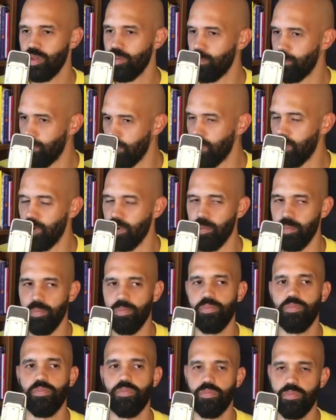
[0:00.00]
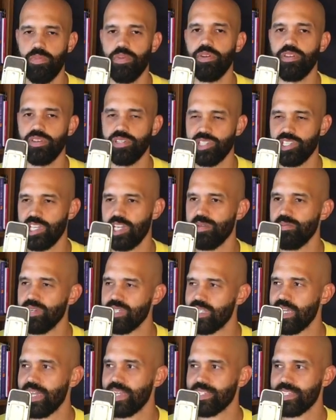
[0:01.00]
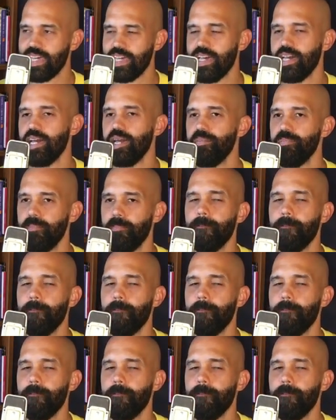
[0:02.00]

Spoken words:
Boom. Same exact time.